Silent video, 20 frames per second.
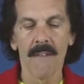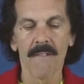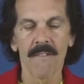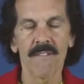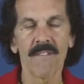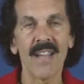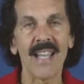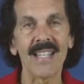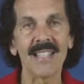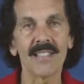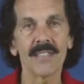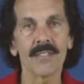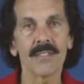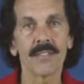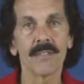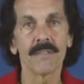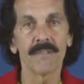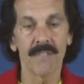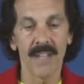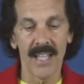face to
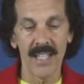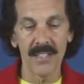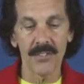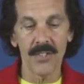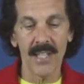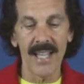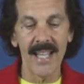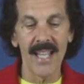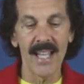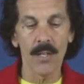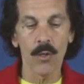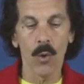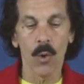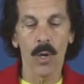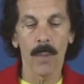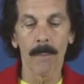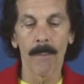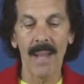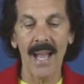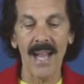face and
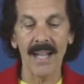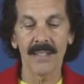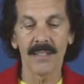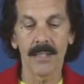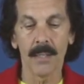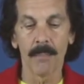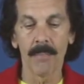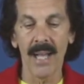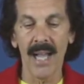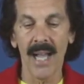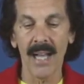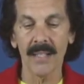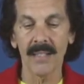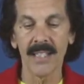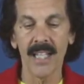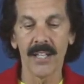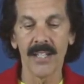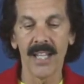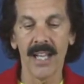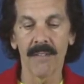or back to back,
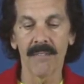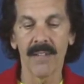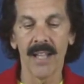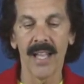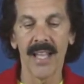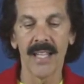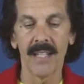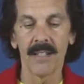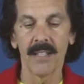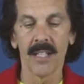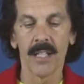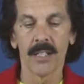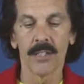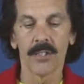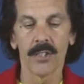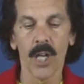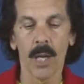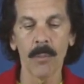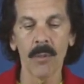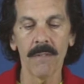now you have a
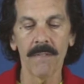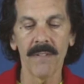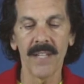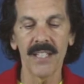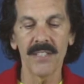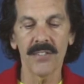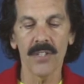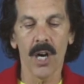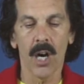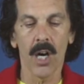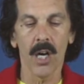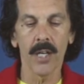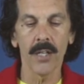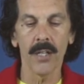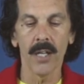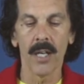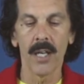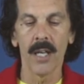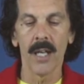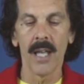double face
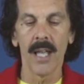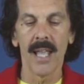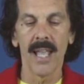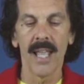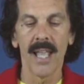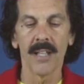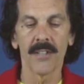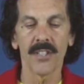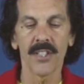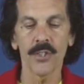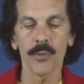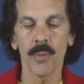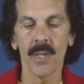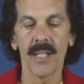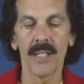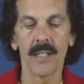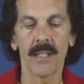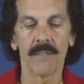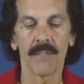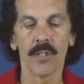card, and this way
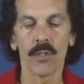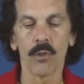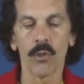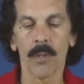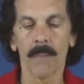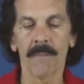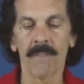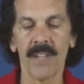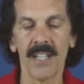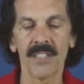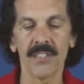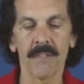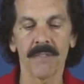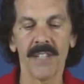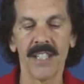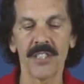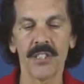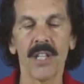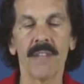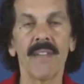if you glue them face to
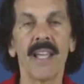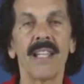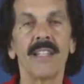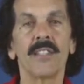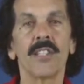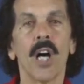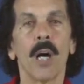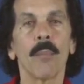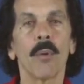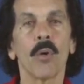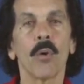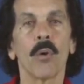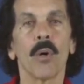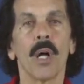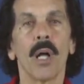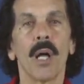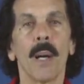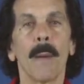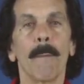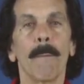face you have a double
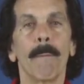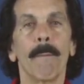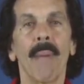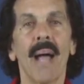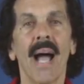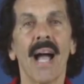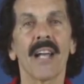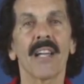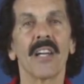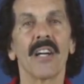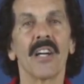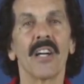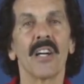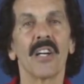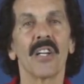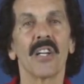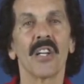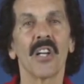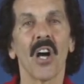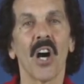back
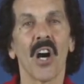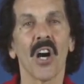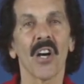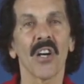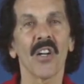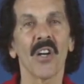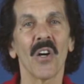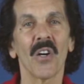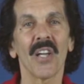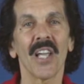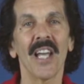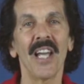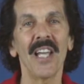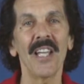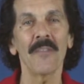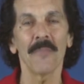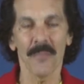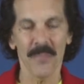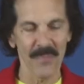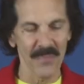card,
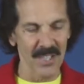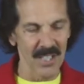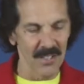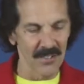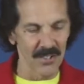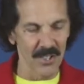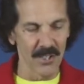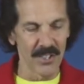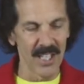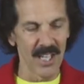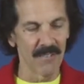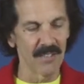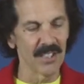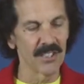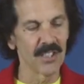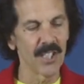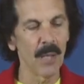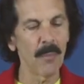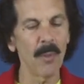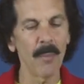okay? So you have a
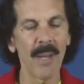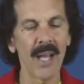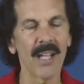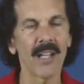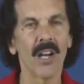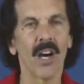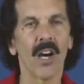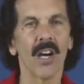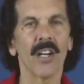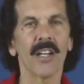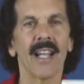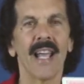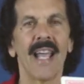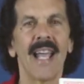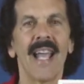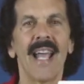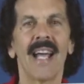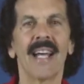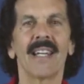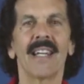double back card
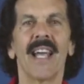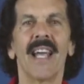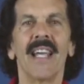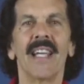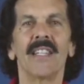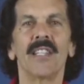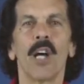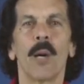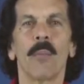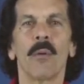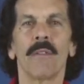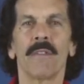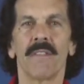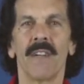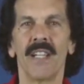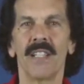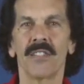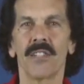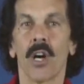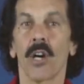and a double
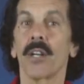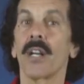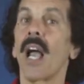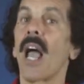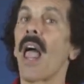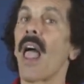face card.